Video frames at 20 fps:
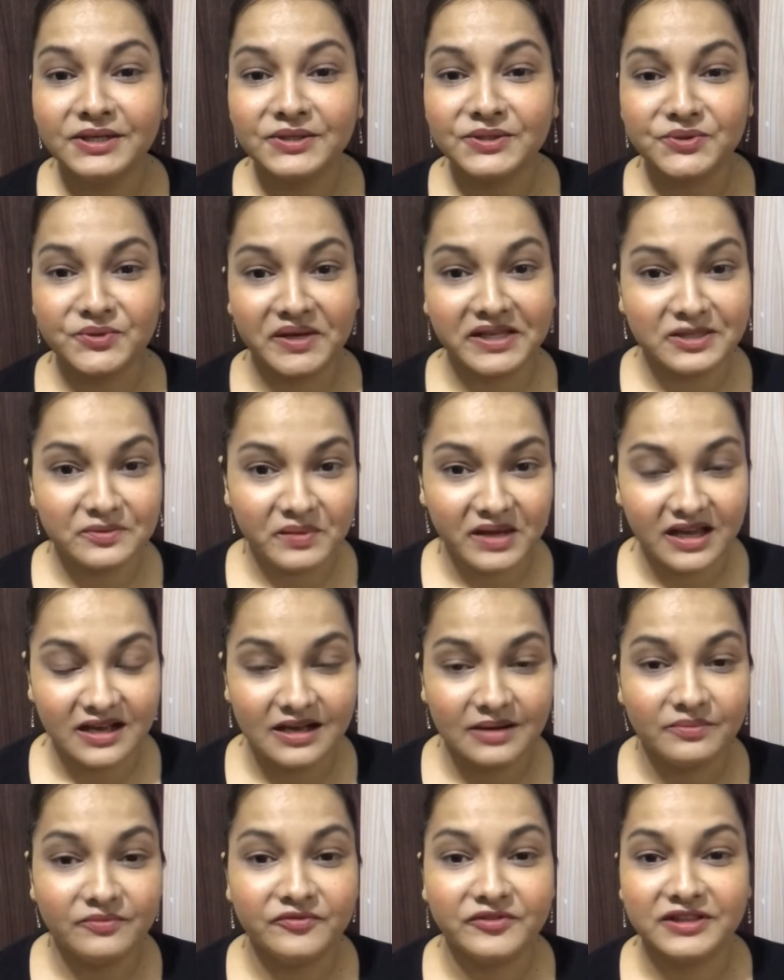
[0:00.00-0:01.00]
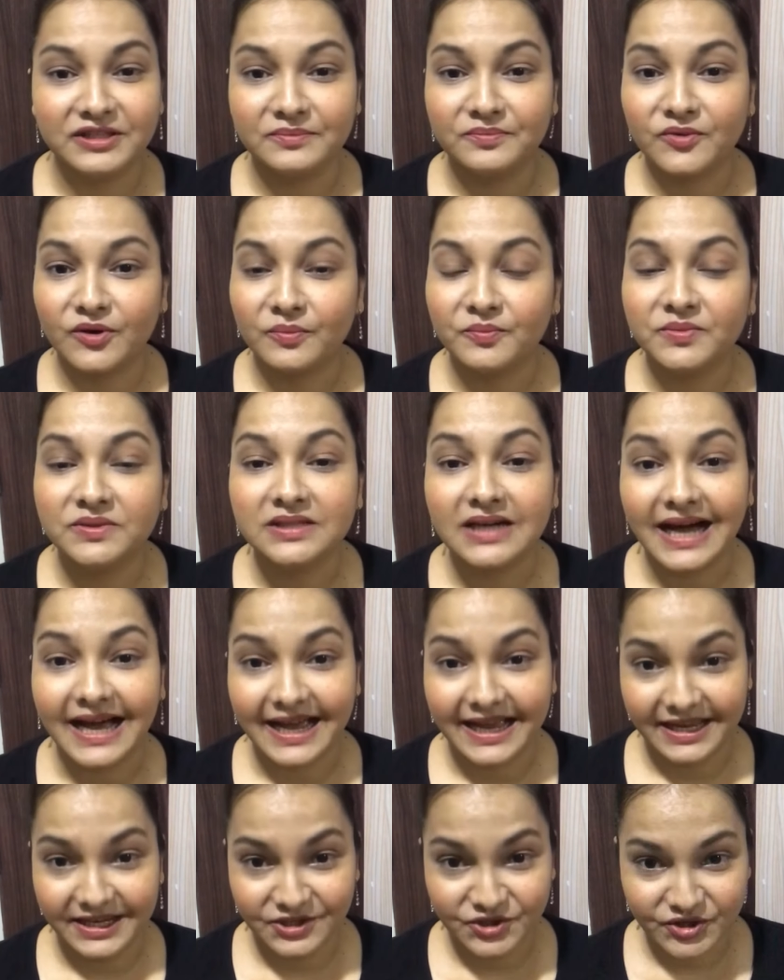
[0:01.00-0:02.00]
doing the makeup with the proper
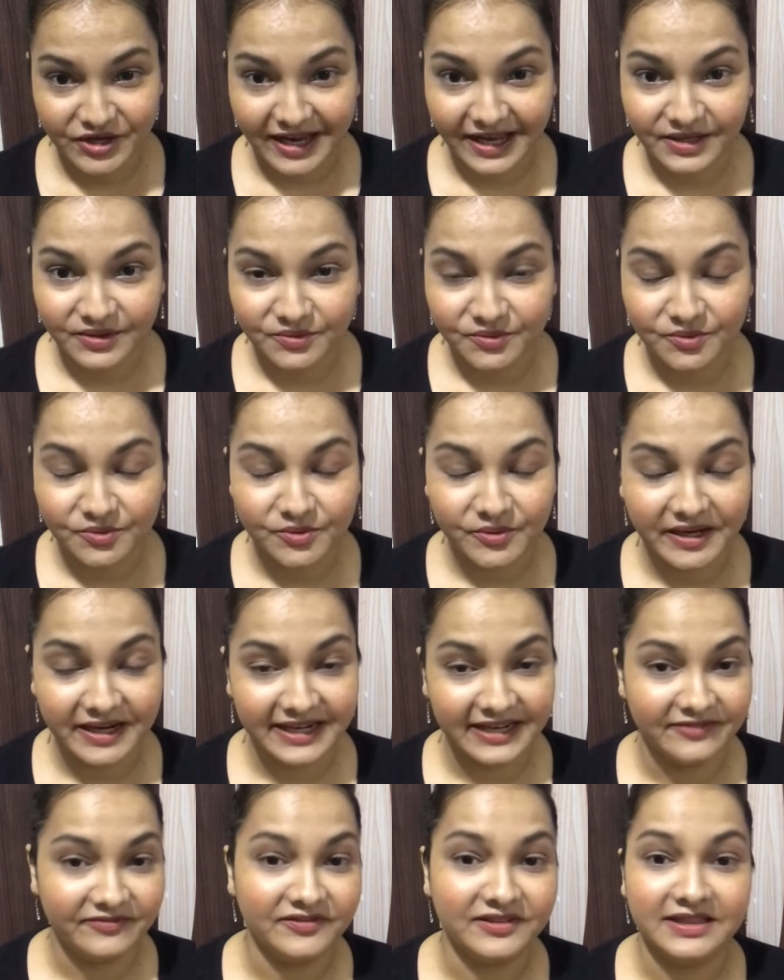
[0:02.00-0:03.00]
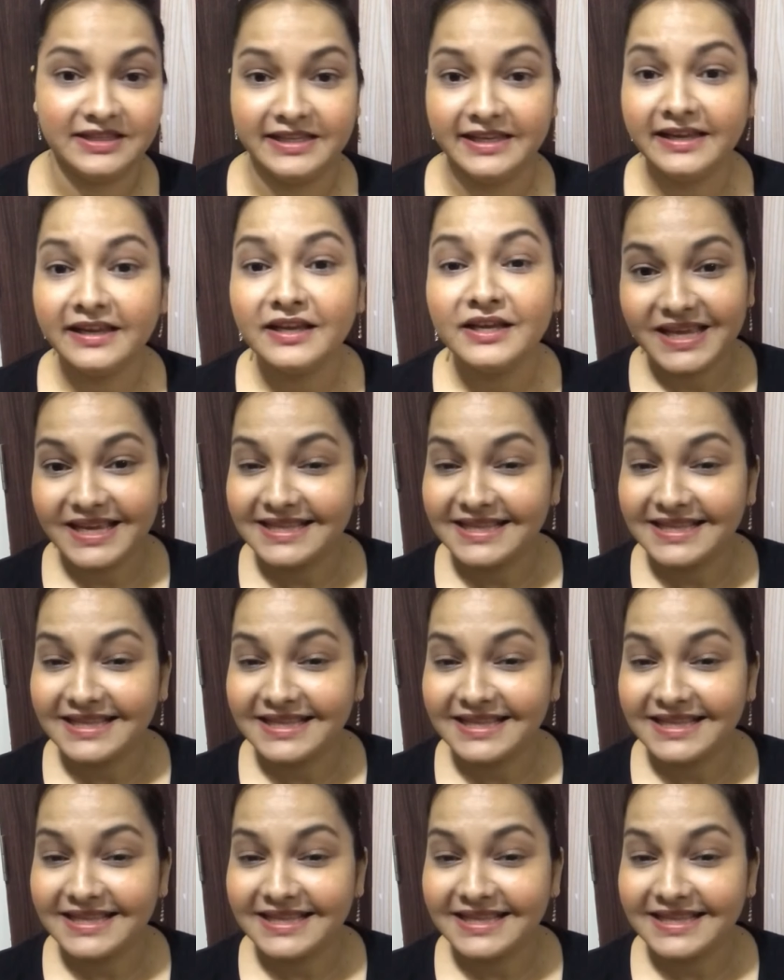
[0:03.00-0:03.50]
eyeshadow and everything.